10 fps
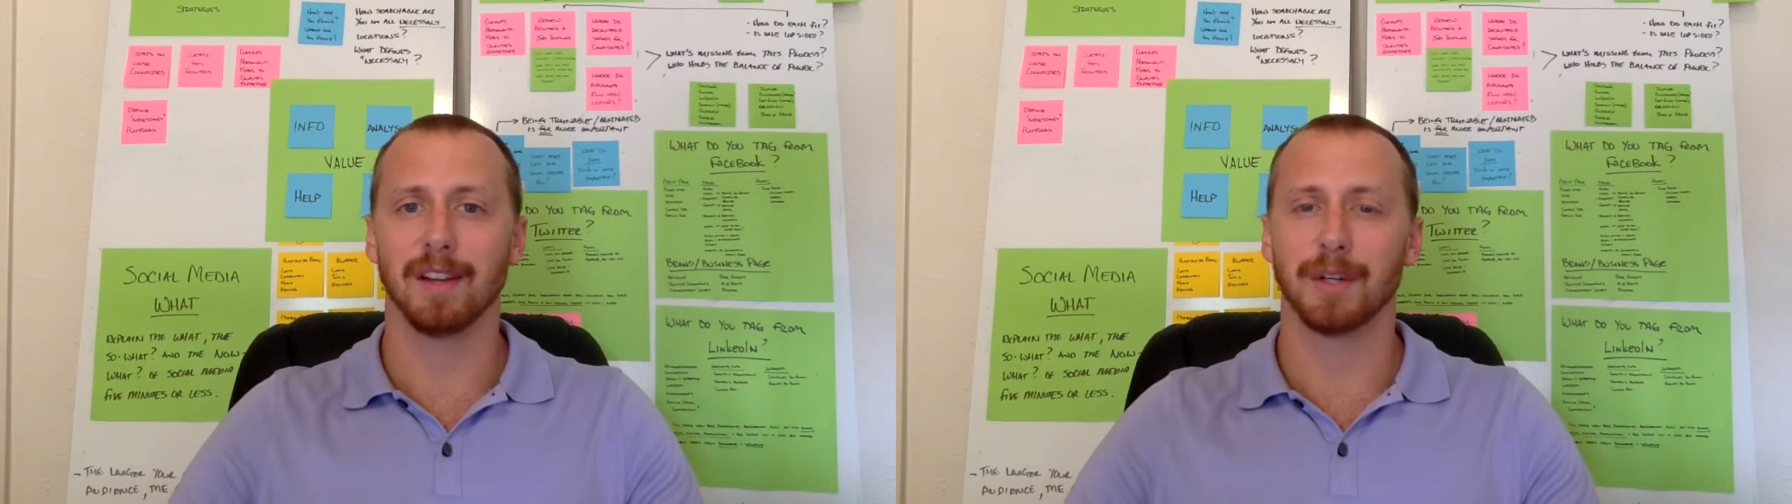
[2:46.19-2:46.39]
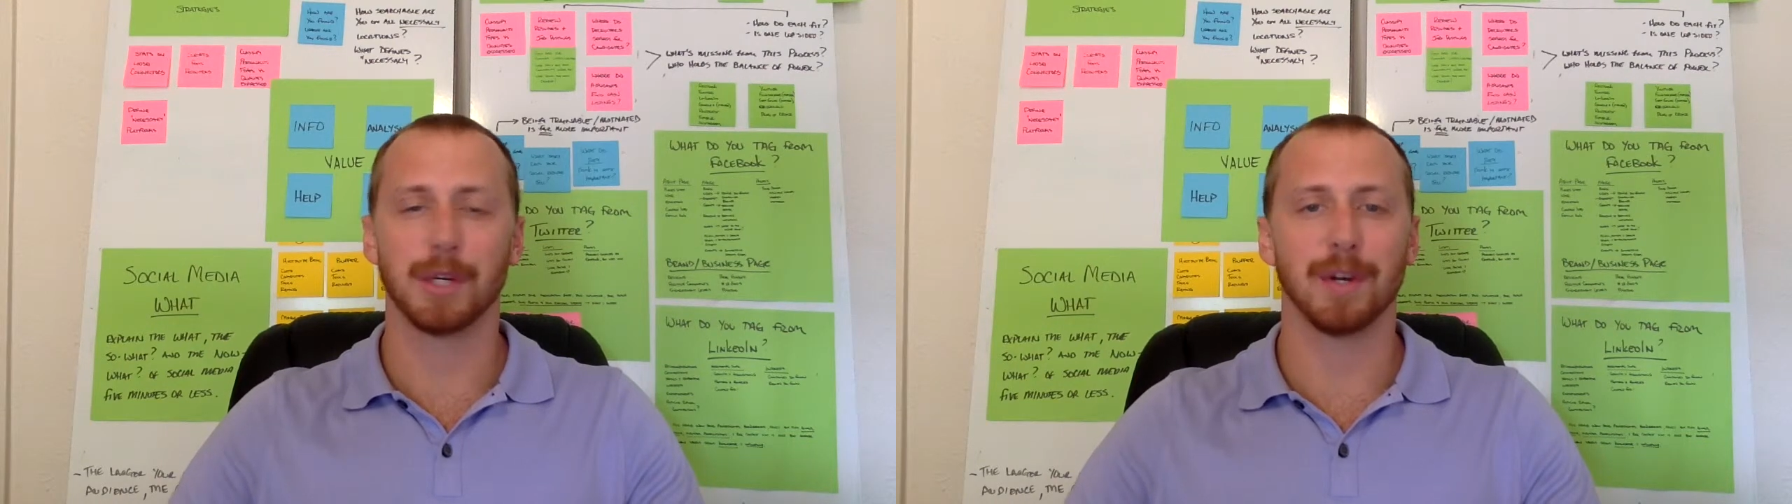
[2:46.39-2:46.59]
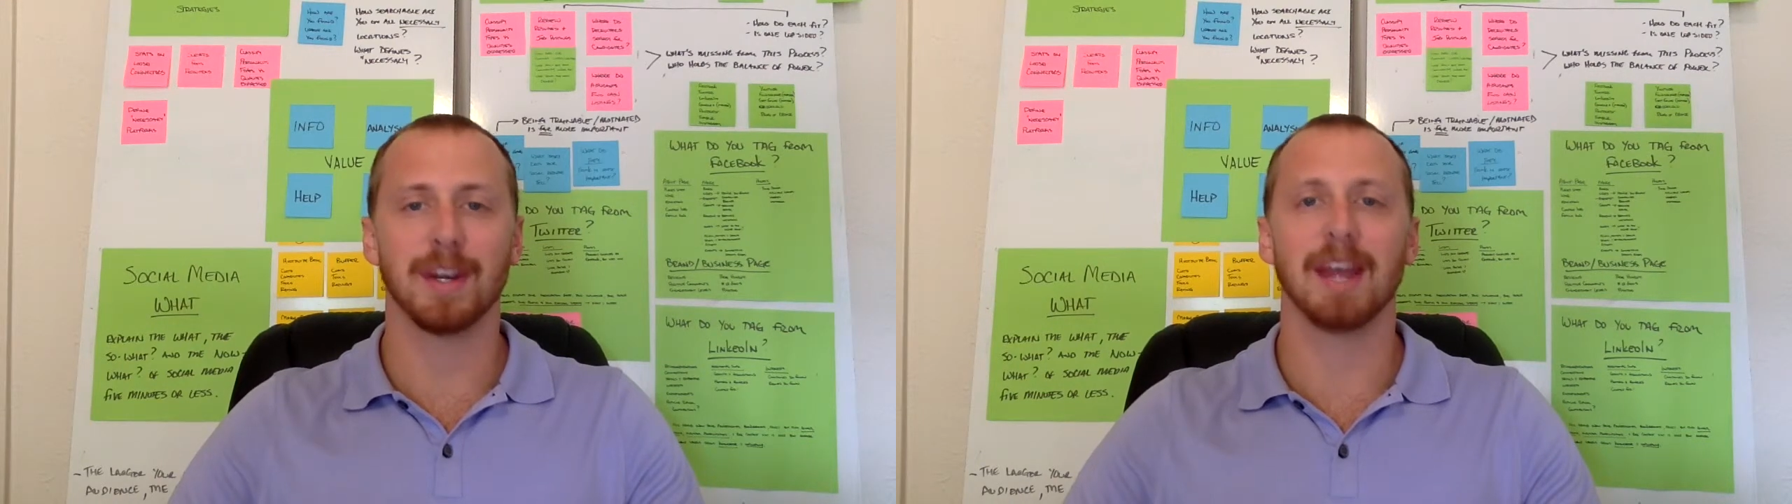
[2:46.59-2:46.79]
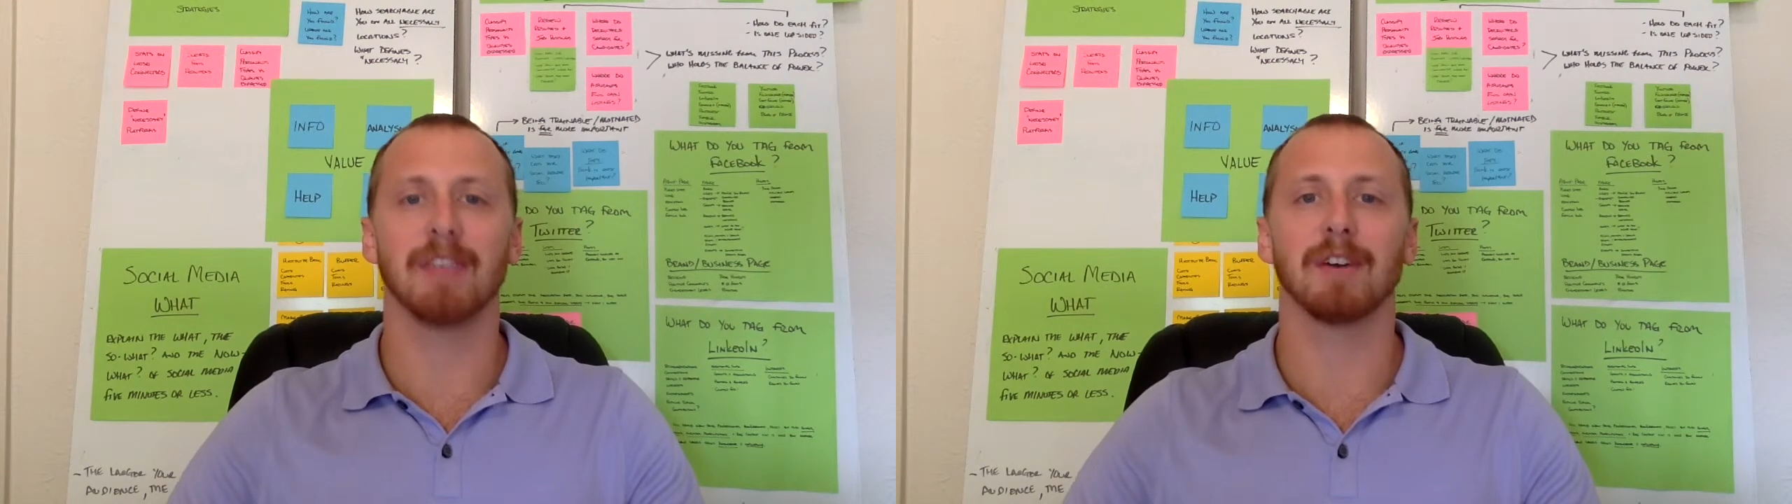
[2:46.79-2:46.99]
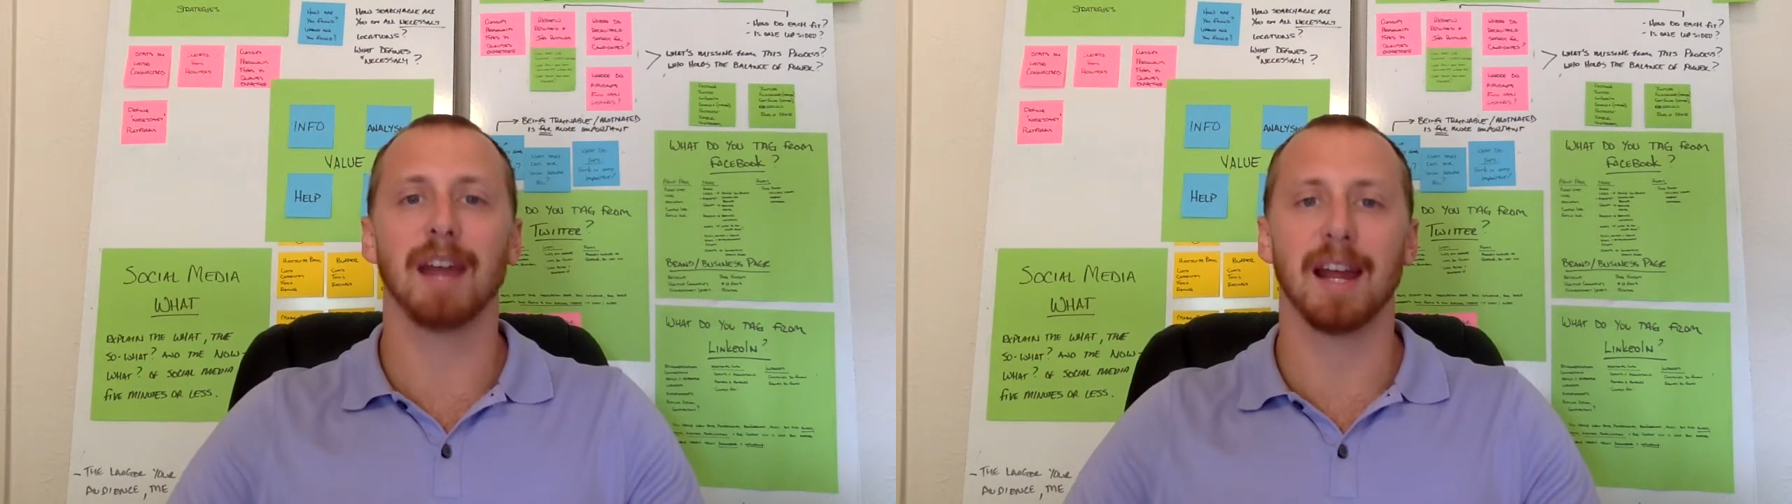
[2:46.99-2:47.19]
should
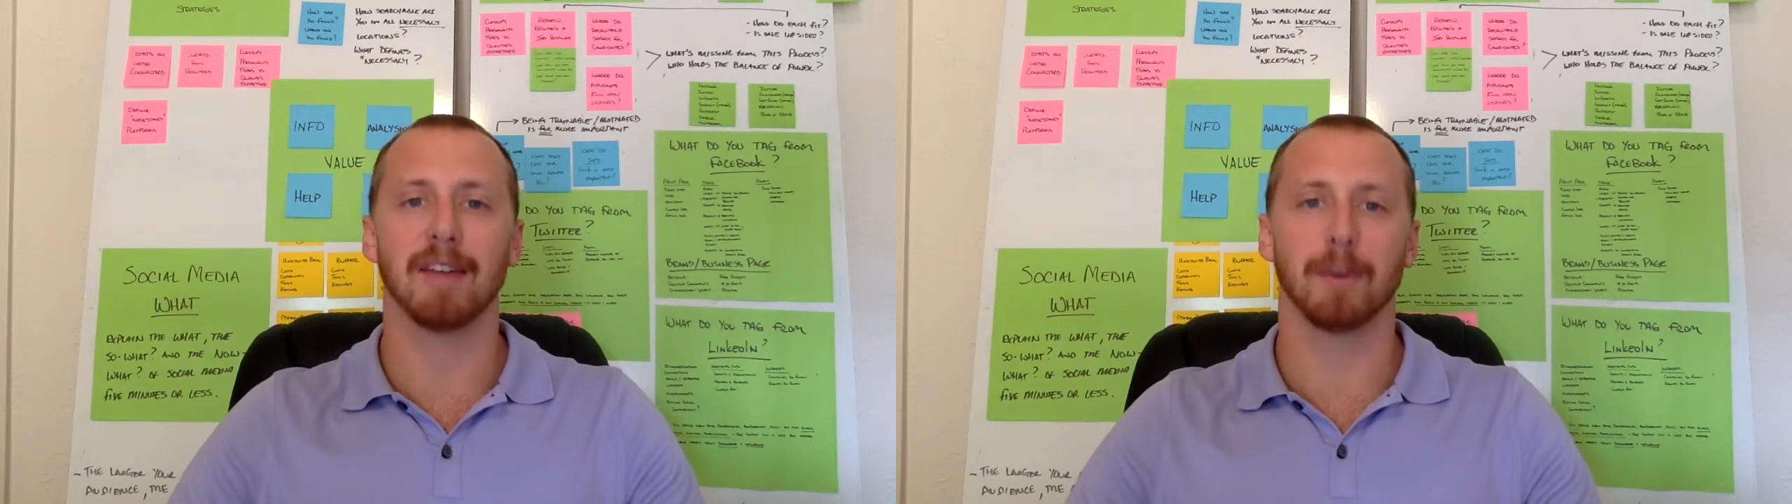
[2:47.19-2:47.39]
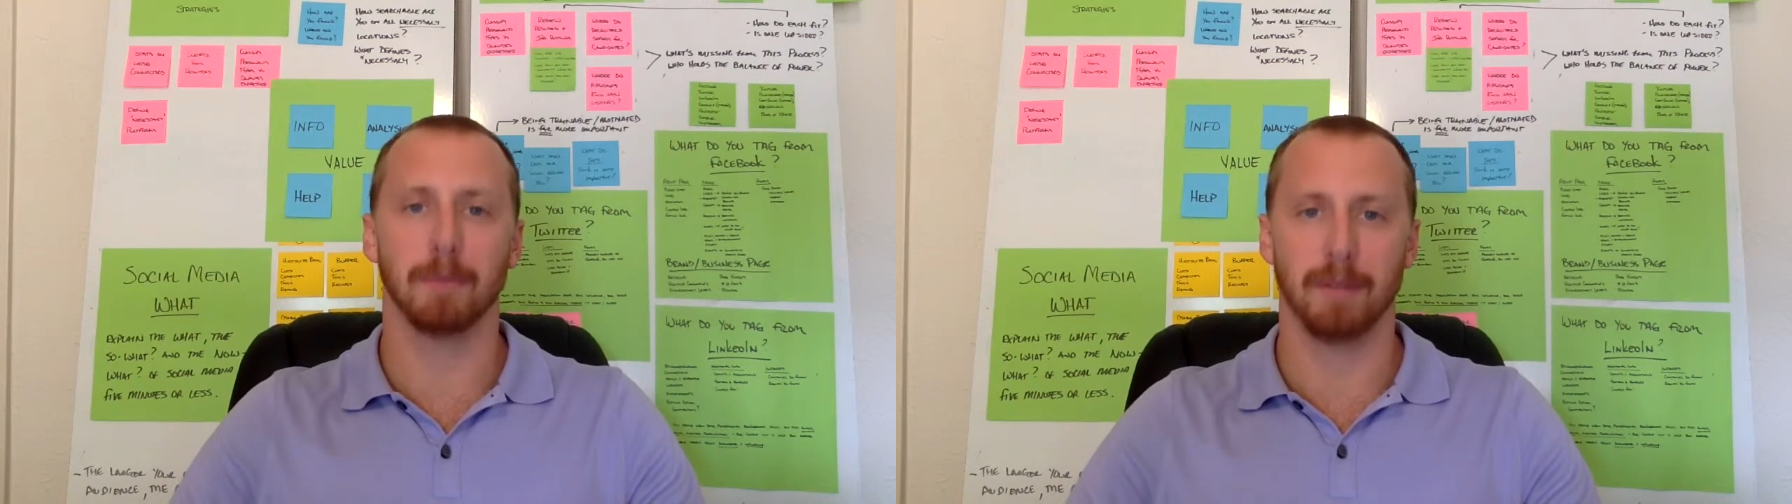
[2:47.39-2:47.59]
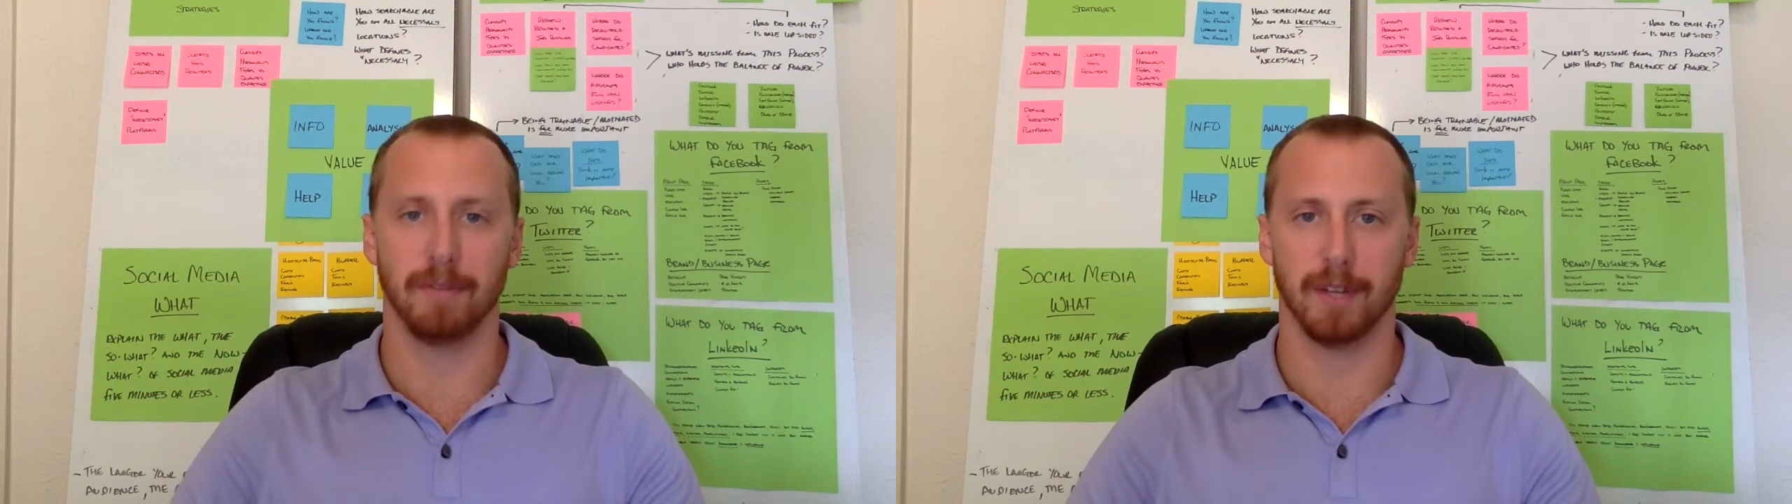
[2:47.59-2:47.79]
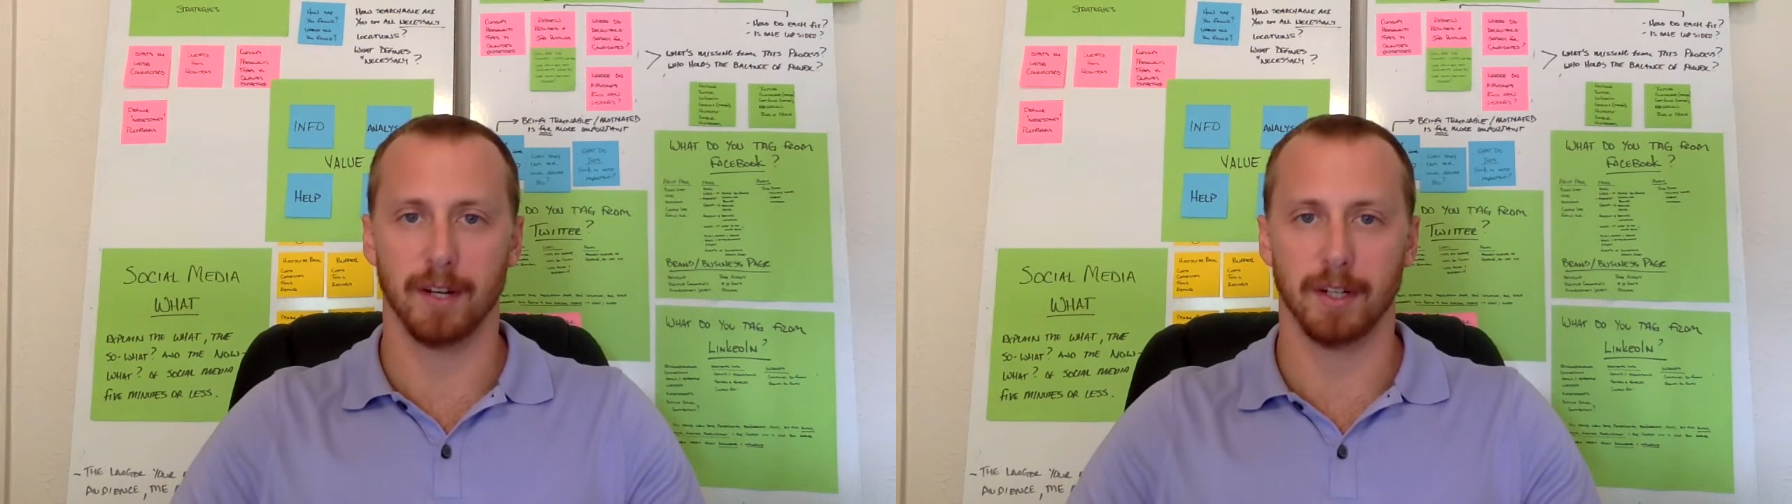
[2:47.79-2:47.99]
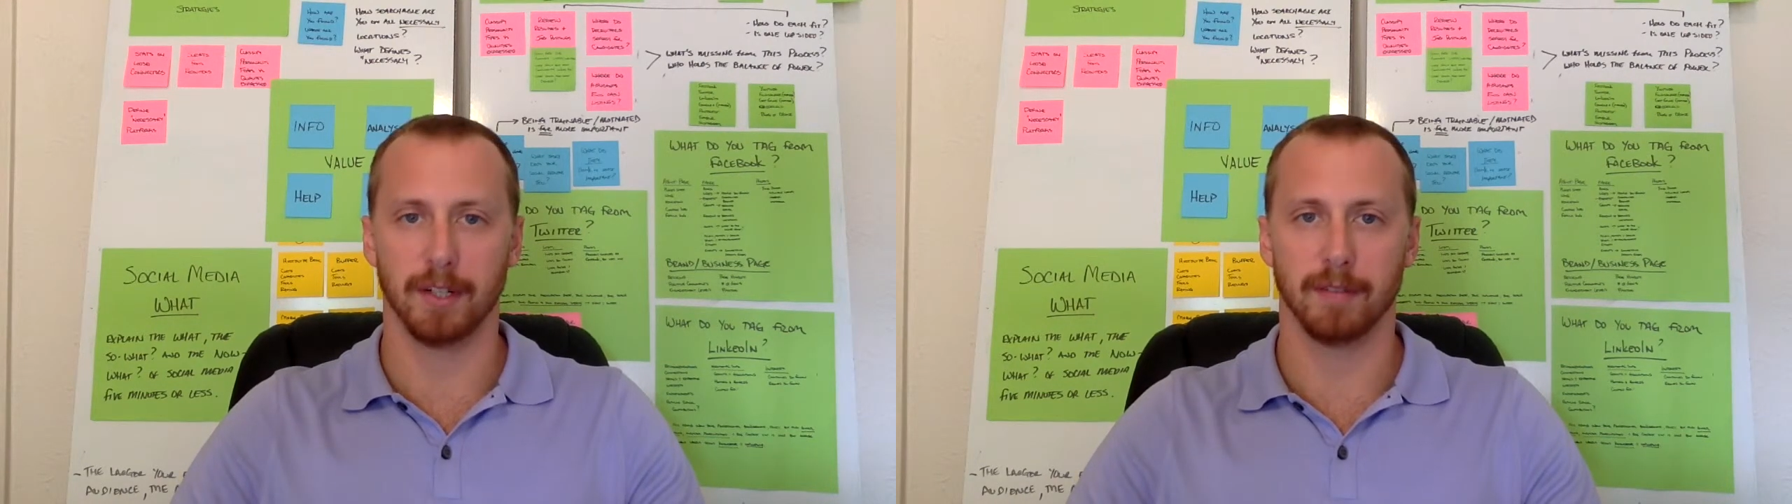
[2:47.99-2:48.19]
never ever be
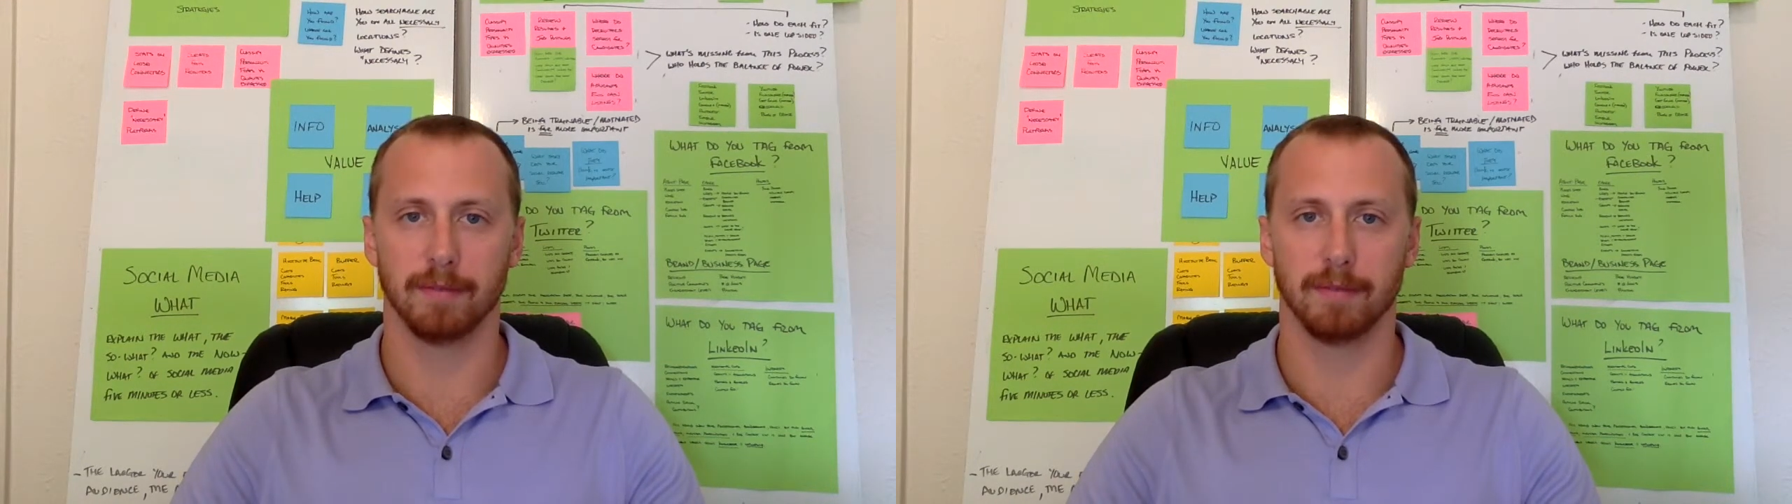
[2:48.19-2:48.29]
finished.